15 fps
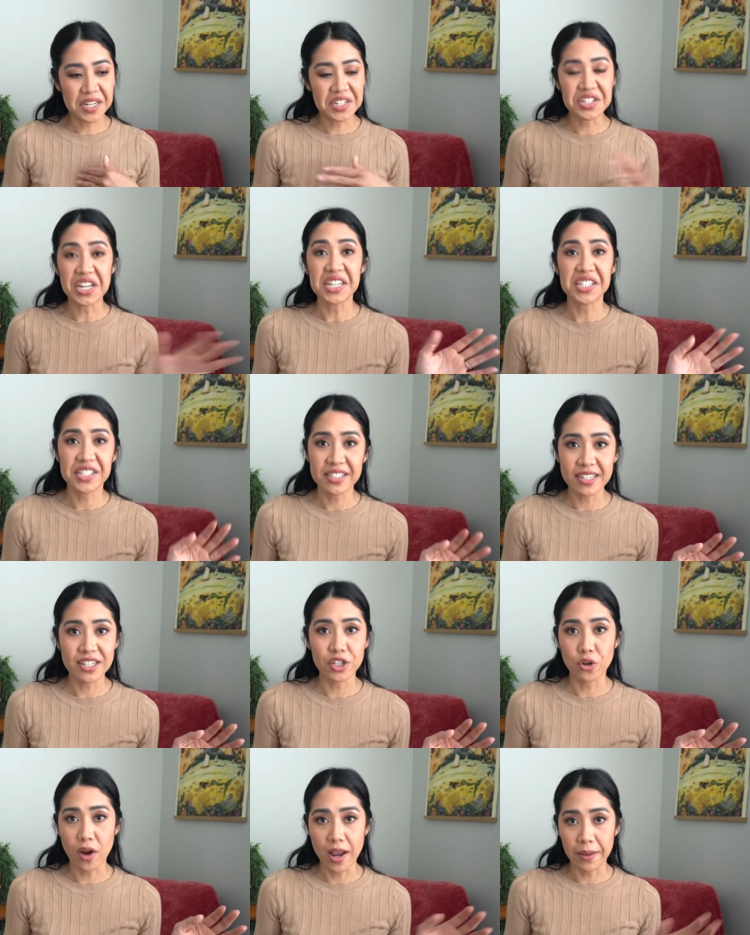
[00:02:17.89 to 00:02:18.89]
dust and
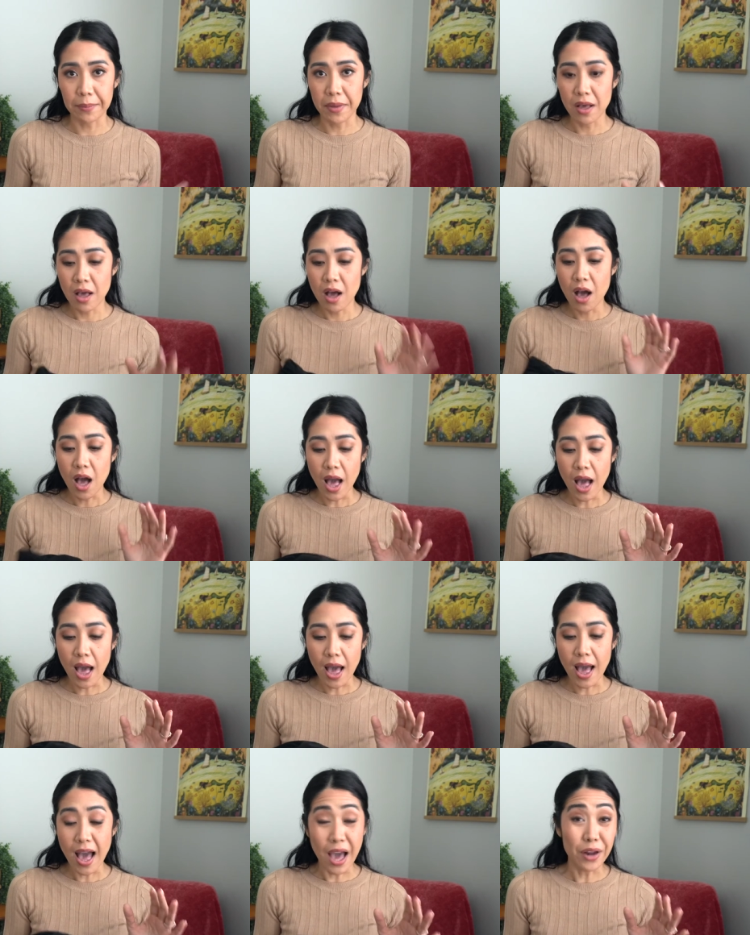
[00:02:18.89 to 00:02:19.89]
grime
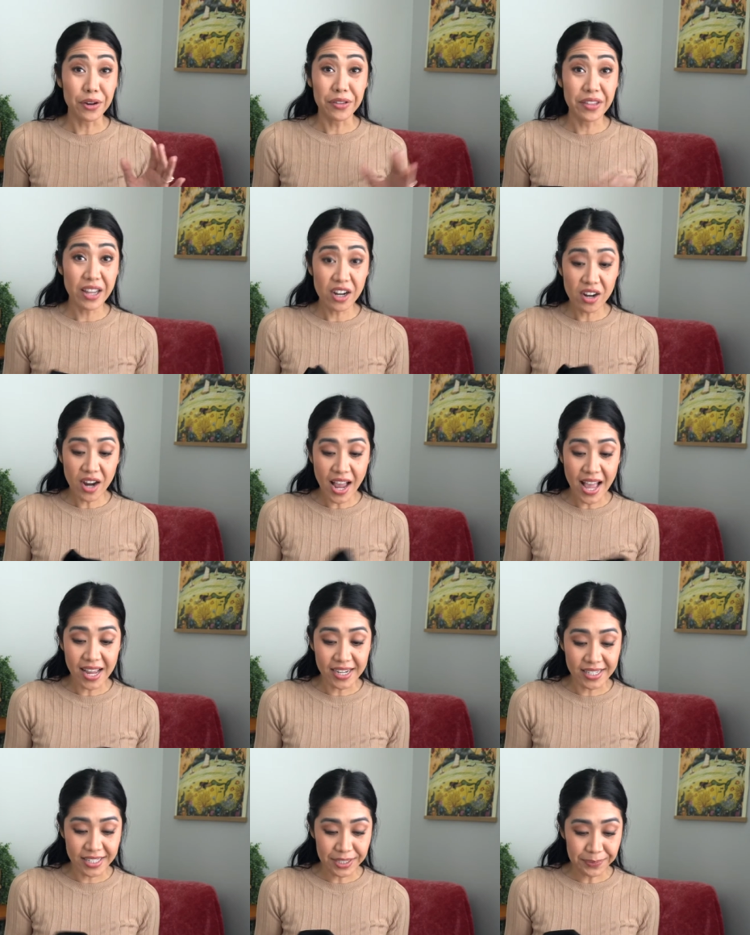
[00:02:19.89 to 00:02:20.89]
out of there
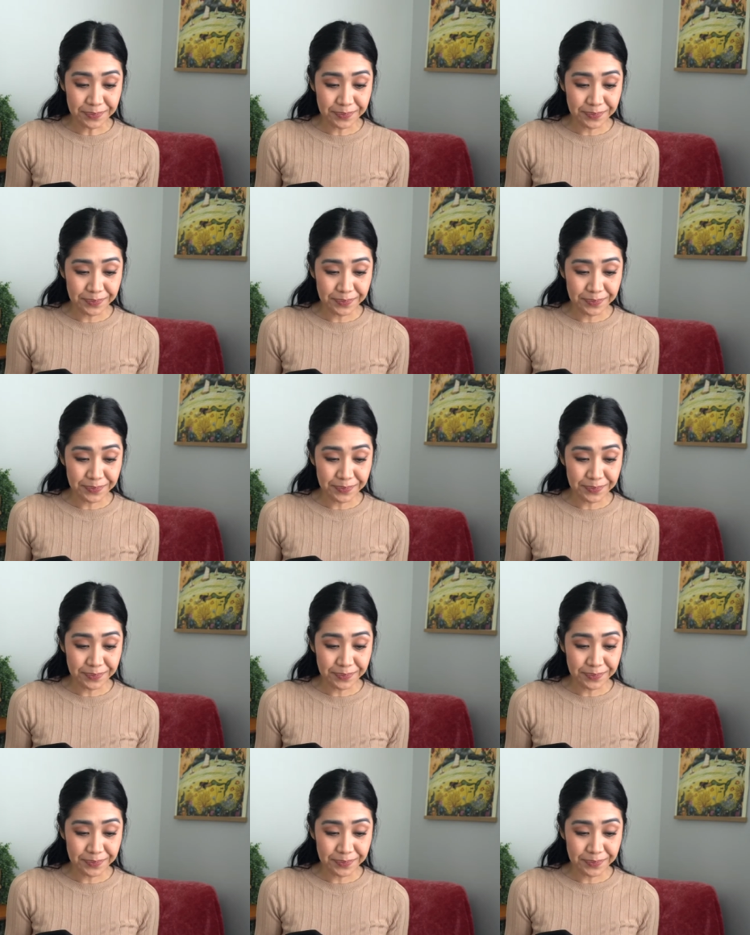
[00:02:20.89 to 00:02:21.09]
and